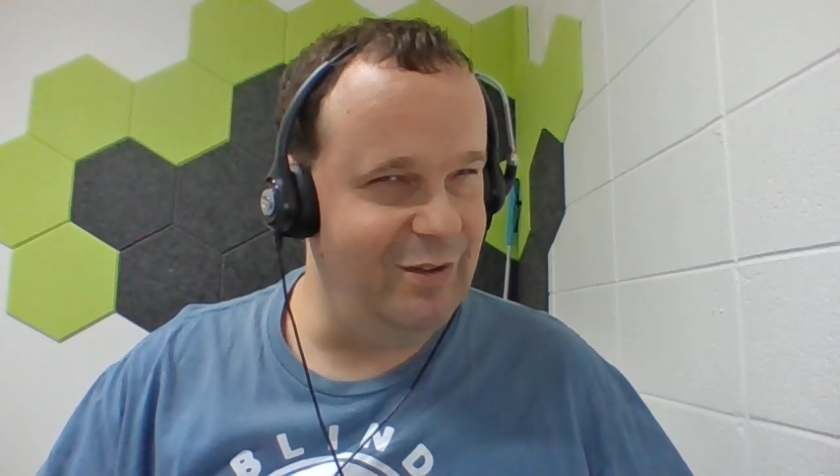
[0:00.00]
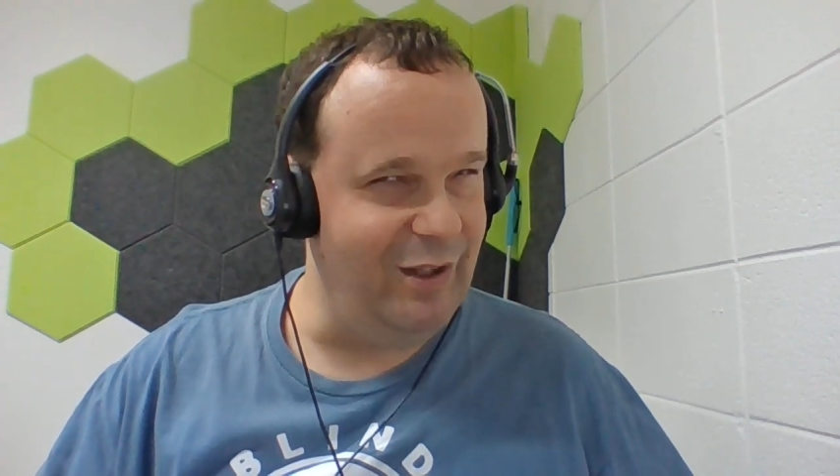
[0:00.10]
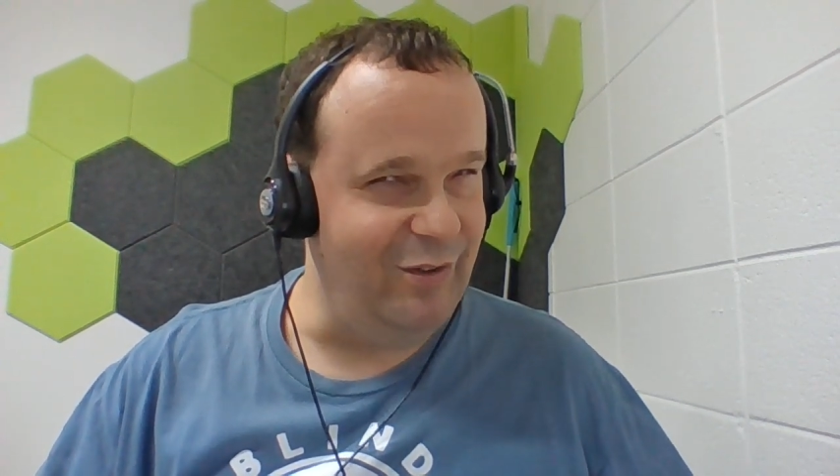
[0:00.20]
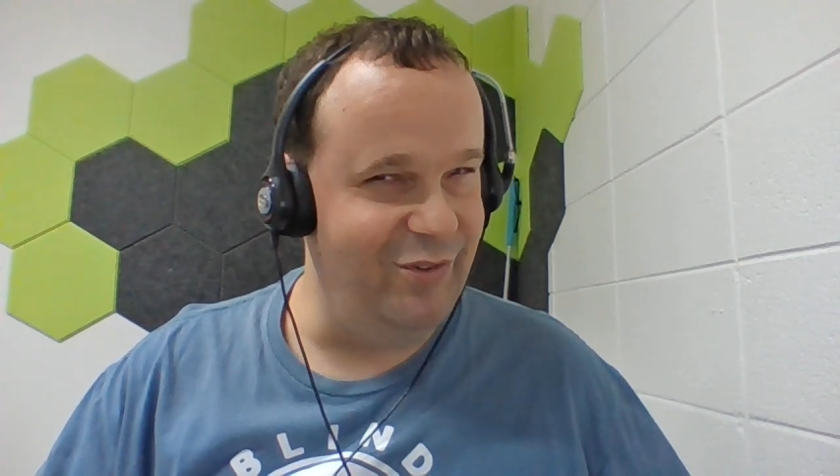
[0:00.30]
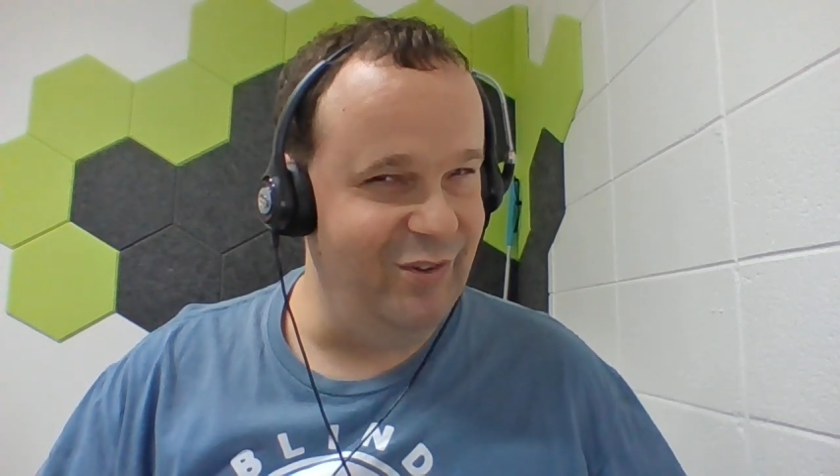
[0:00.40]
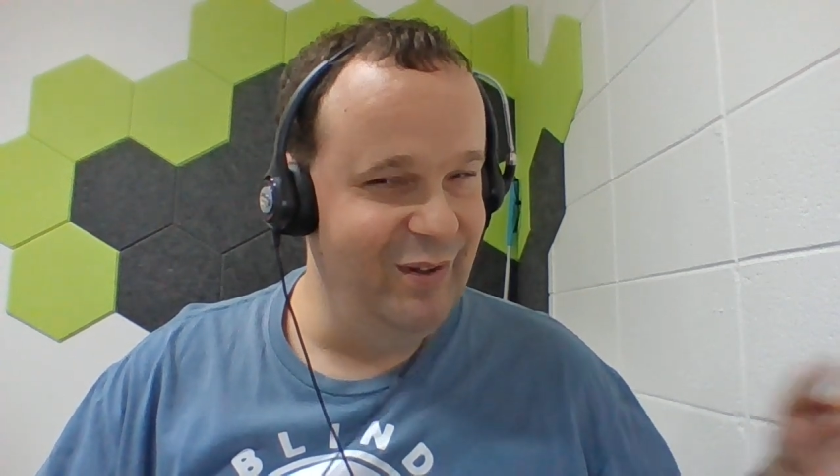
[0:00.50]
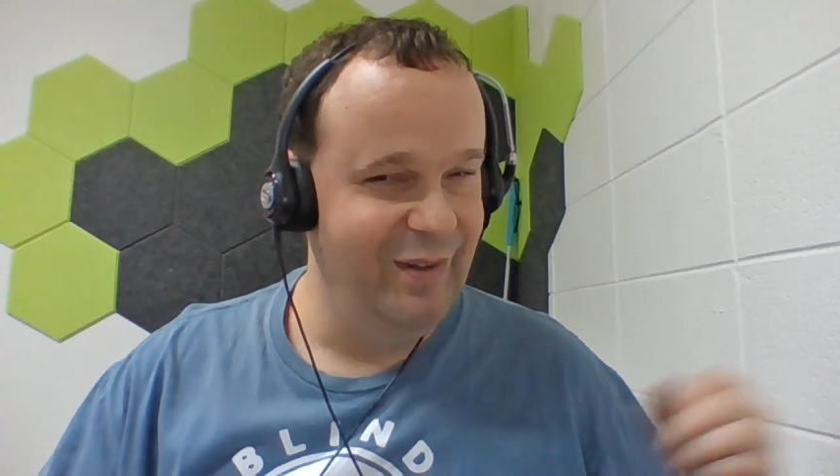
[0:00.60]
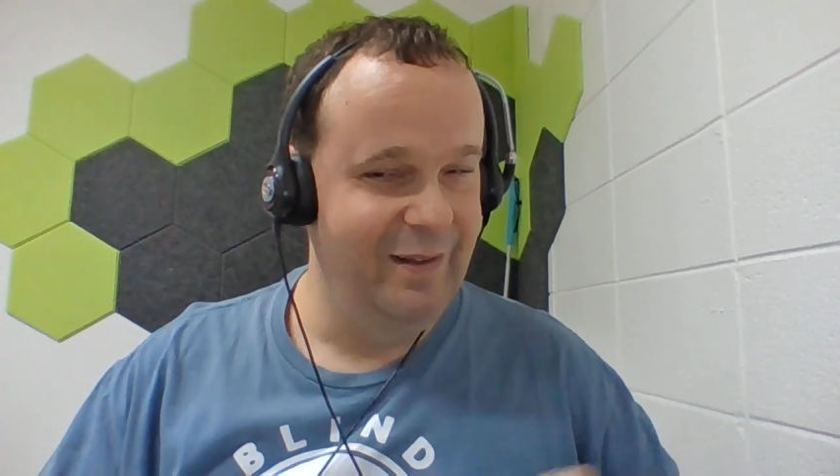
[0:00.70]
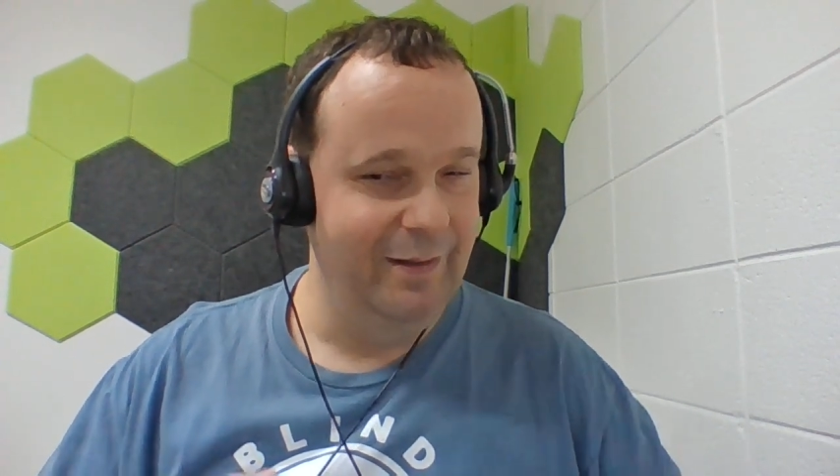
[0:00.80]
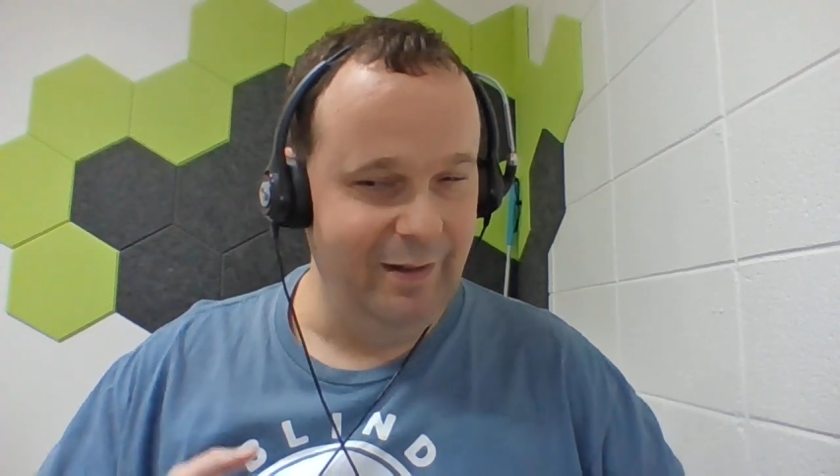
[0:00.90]
stuff
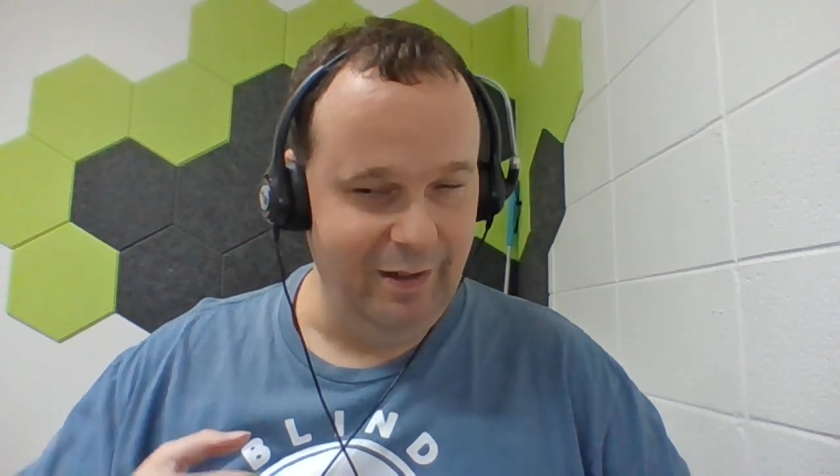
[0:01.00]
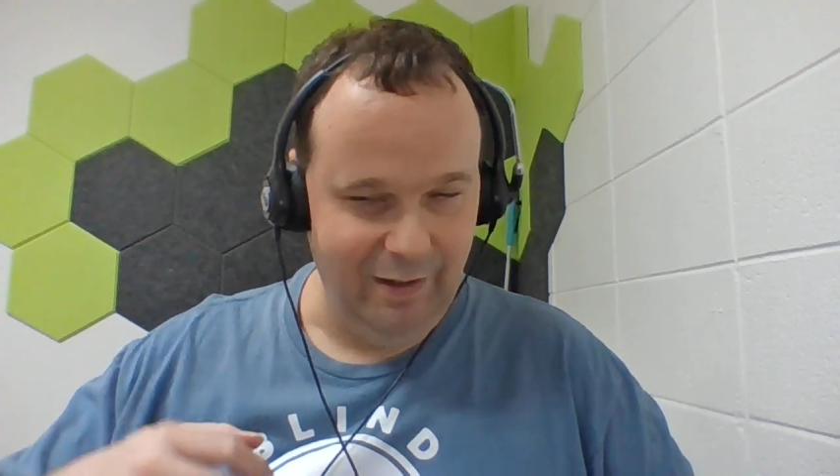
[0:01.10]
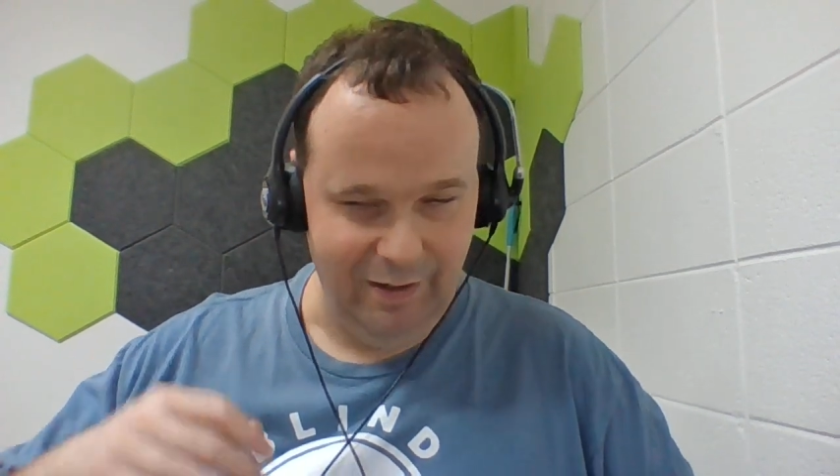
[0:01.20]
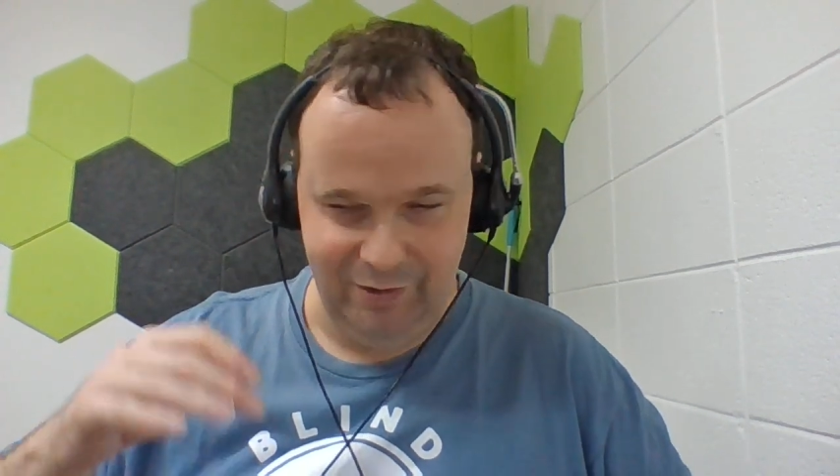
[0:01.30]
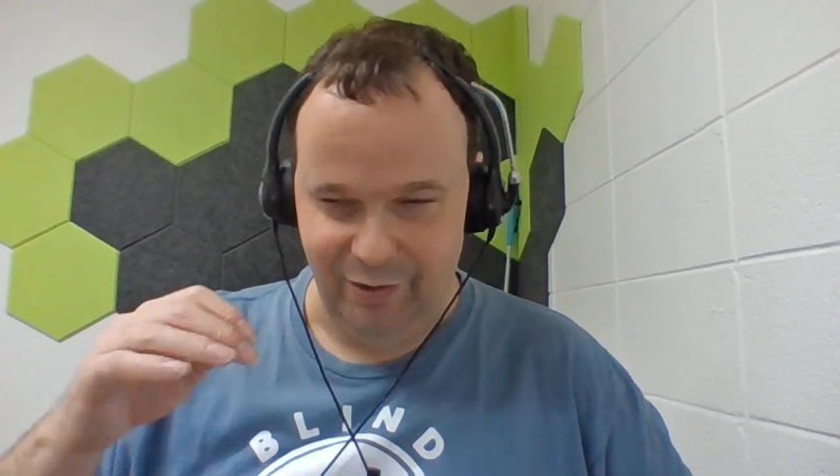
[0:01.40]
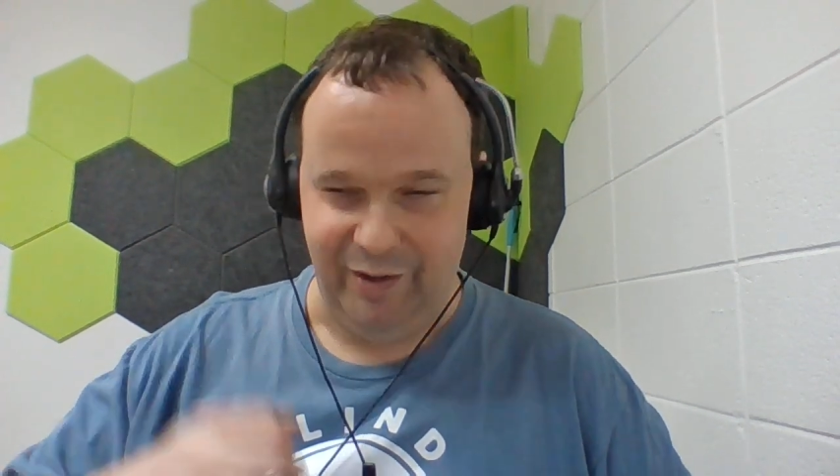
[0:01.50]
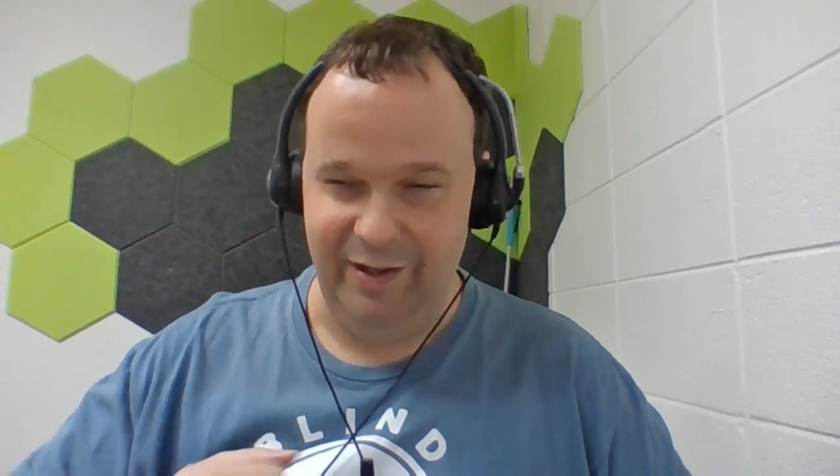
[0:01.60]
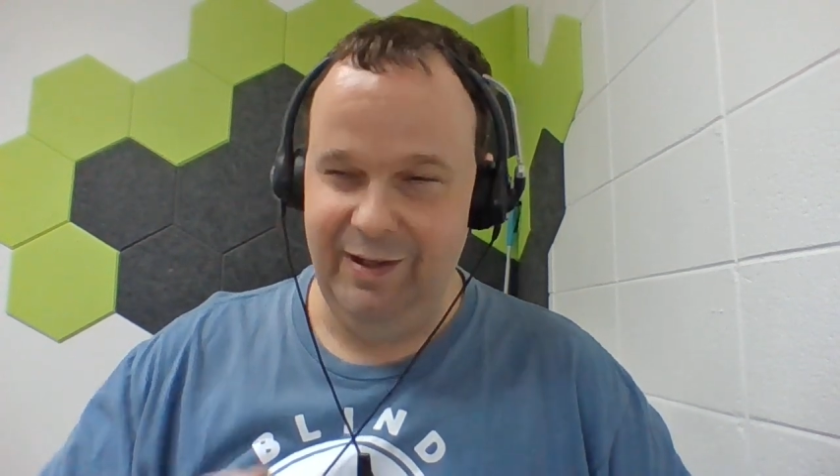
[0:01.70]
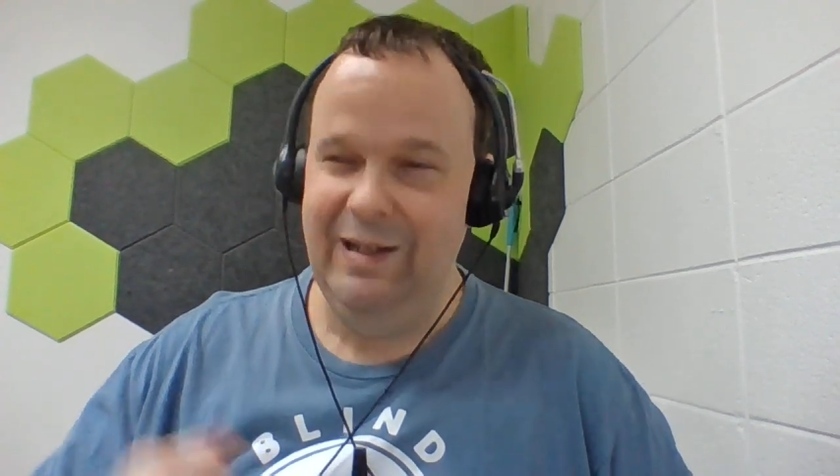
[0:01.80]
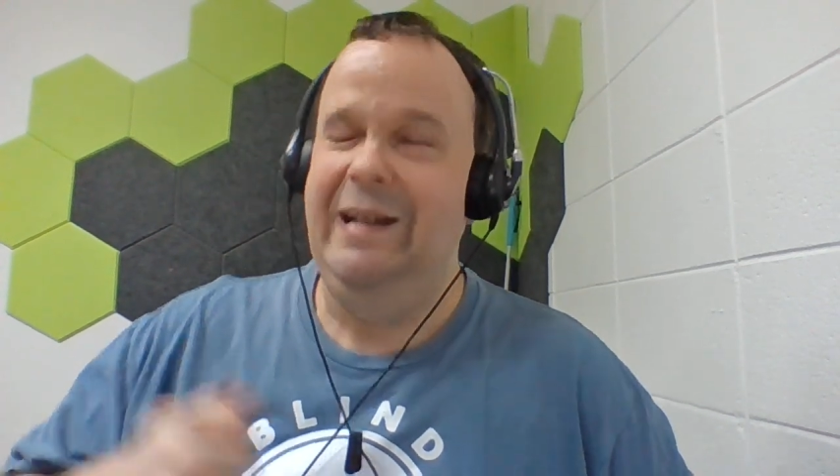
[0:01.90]
is good.